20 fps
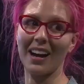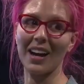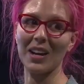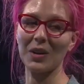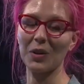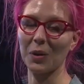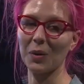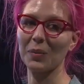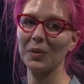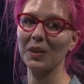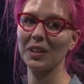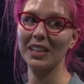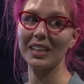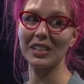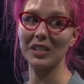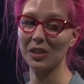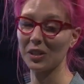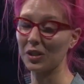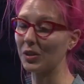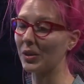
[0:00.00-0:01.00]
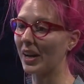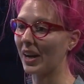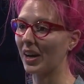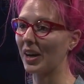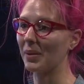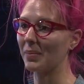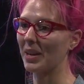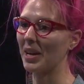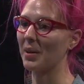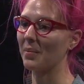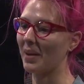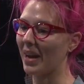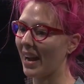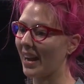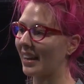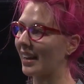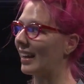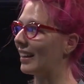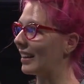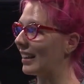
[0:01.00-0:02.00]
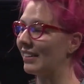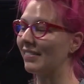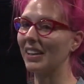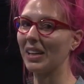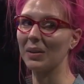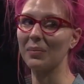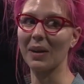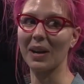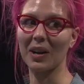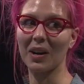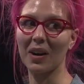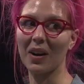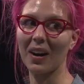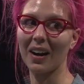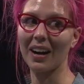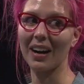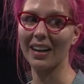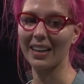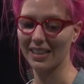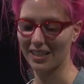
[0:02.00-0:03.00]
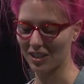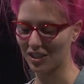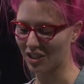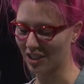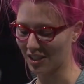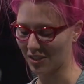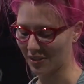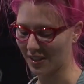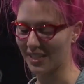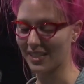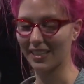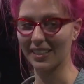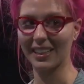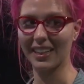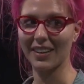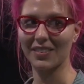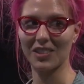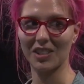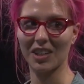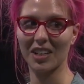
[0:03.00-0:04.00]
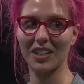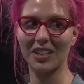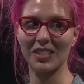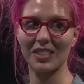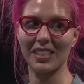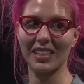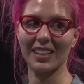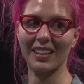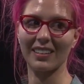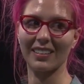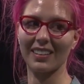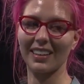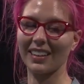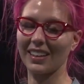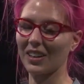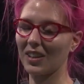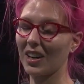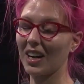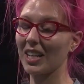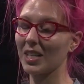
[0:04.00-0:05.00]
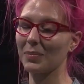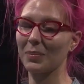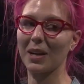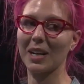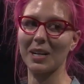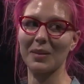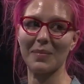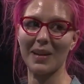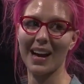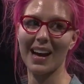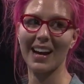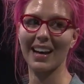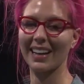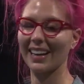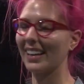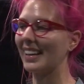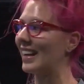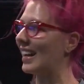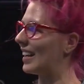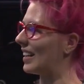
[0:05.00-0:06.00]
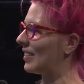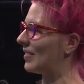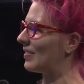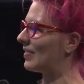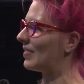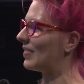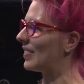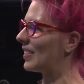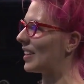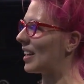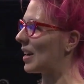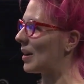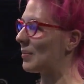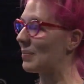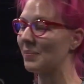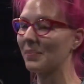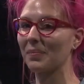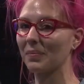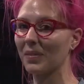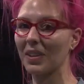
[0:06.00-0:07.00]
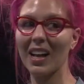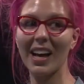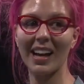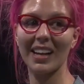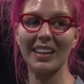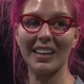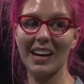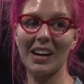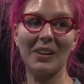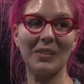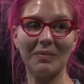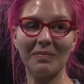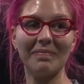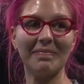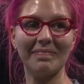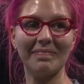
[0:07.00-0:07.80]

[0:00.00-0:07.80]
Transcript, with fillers: I normally do carry a bigger bag, and I leave it in my cart, and it's just recently I've started using like a crossbody bag, and I am glad now.